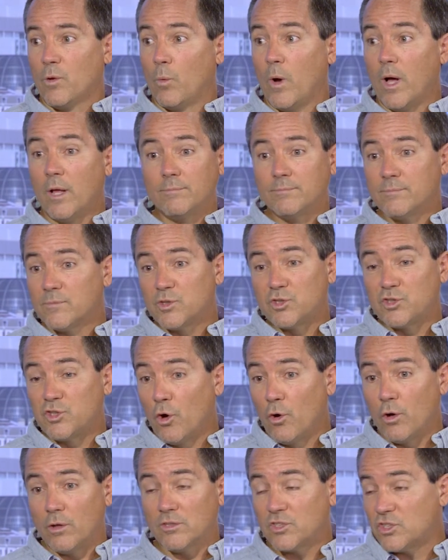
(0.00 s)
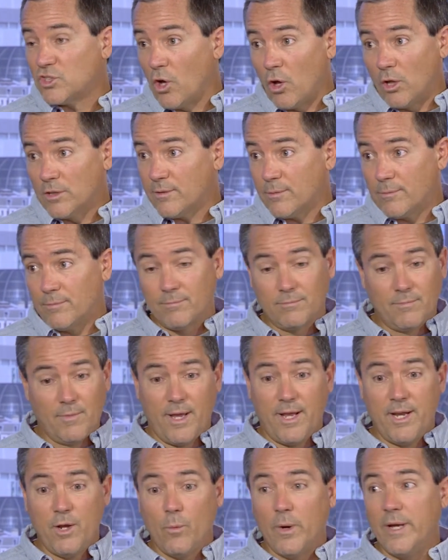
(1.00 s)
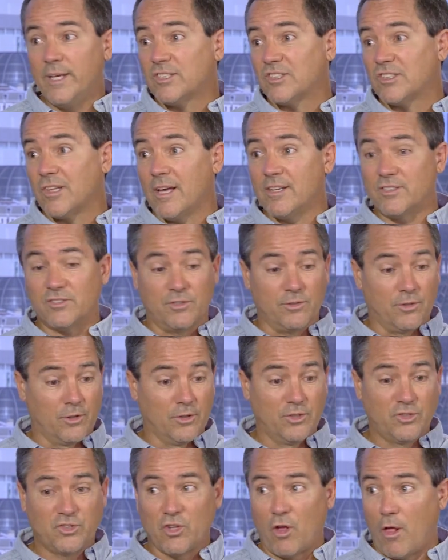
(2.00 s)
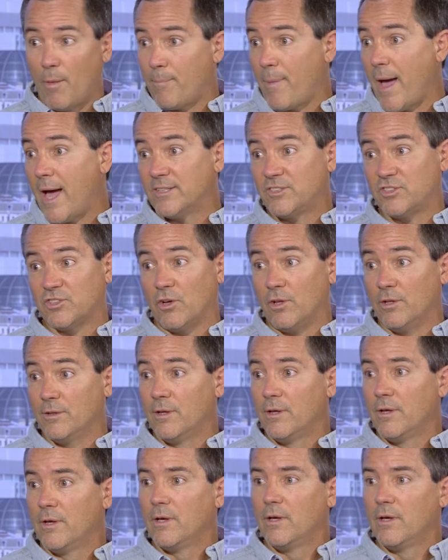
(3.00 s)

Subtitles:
well, so salt, any way you slice it, good salt, bad salt,